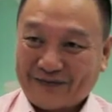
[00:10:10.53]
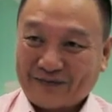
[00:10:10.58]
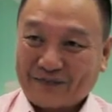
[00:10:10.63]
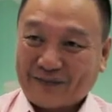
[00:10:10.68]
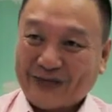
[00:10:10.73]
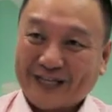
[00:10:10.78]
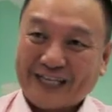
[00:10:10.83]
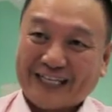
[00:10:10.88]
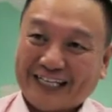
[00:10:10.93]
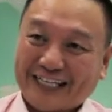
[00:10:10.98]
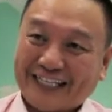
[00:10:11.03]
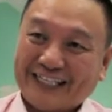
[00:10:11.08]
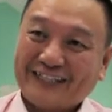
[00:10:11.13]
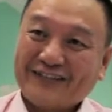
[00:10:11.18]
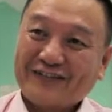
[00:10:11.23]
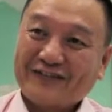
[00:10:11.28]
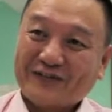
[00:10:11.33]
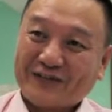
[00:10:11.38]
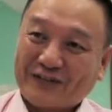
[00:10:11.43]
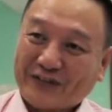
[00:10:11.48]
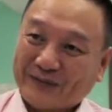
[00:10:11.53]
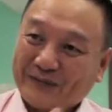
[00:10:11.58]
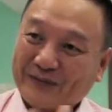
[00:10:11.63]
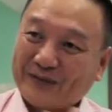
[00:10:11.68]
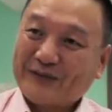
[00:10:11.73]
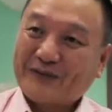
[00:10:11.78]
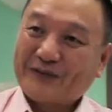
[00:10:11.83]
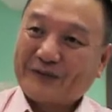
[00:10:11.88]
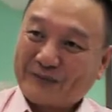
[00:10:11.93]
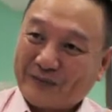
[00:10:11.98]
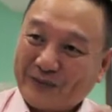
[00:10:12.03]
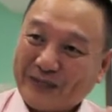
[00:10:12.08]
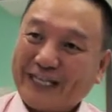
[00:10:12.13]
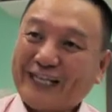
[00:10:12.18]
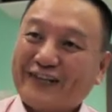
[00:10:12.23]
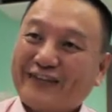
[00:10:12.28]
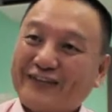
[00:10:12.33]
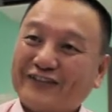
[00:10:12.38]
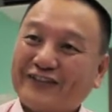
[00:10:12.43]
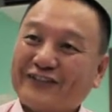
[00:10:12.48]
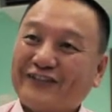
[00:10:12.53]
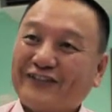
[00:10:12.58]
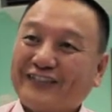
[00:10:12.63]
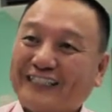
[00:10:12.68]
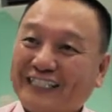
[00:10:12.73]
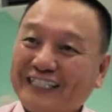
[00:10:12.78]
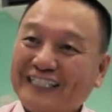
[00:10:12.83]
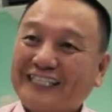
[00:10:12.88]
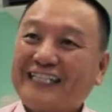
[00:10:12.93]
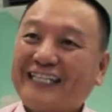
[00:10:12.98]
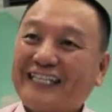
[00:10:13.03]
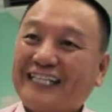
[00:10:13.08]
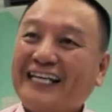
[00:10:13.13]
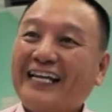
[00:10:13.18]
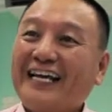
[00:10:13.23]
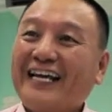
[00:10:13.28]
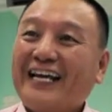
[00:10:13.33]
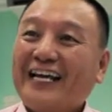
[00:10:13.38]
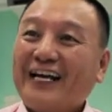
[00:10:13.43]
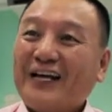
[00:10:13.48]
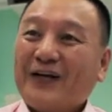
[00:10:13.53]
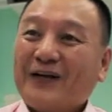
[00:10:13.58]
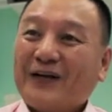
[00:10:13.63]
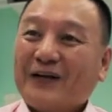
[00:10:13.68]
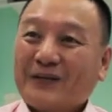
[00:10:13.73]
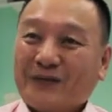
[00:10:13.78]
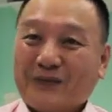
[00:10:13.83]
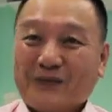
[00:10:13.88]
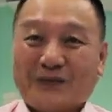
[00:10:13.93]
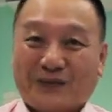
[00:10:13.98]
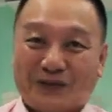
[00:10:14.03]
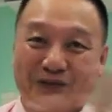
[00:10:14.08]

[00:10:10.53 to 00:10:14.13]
boys and girls will be able to bring also this thing to your